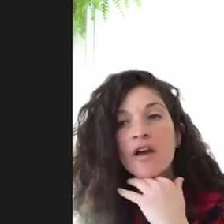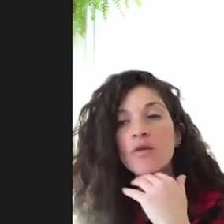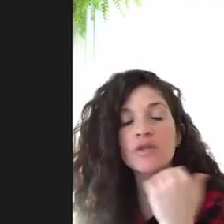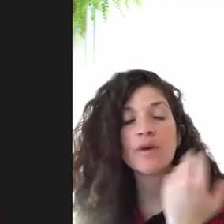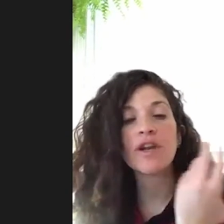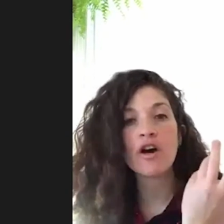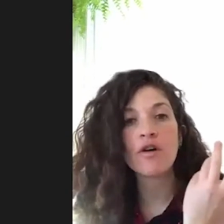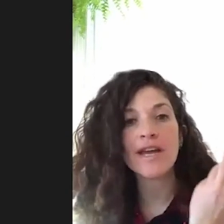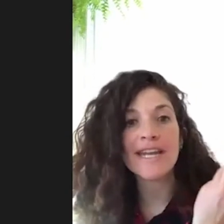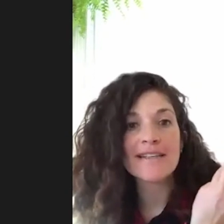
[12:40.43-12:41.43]
which we
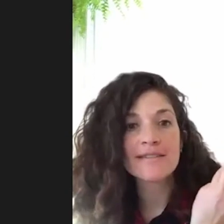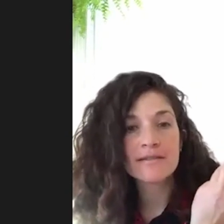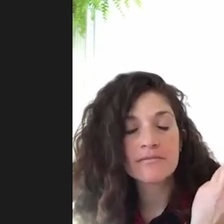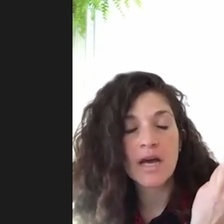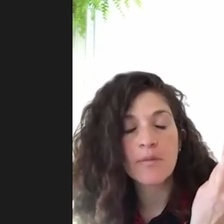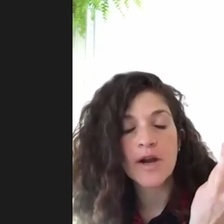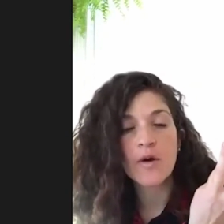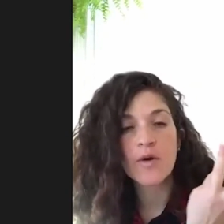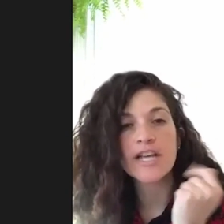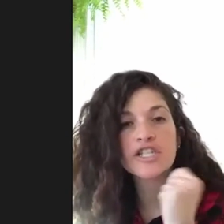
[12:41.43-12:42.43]
know it is a
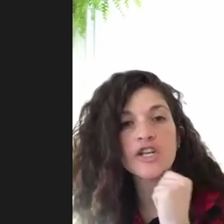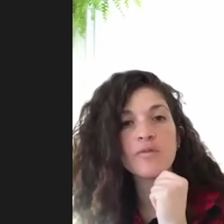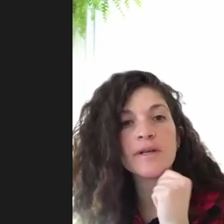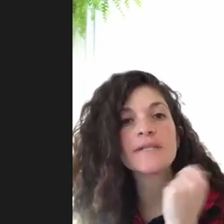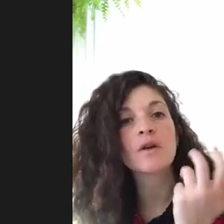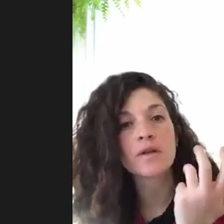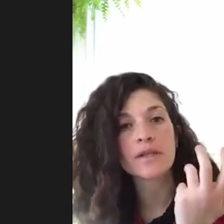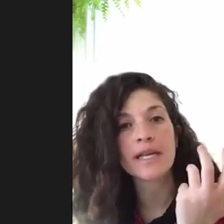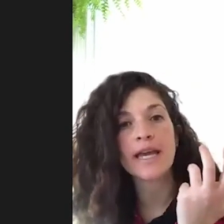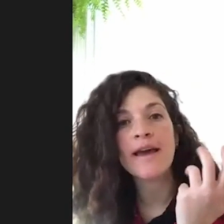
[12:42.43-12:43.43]
priority issue, but
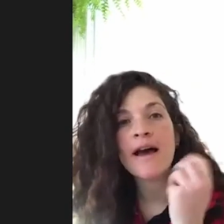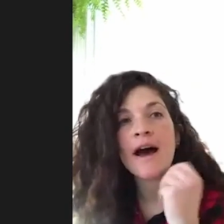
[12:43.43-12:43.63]
certainly,